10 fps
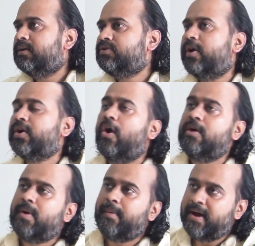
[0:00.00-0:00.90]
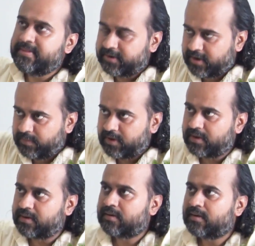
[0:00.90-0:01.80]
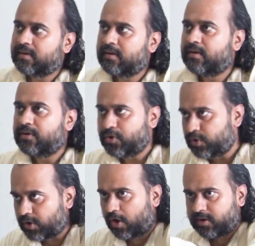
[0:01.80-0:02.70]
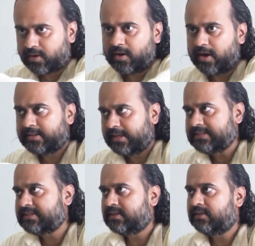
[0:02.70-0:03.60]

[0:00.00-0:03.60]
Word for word: So I called mama. I said, "Come here. You taught her this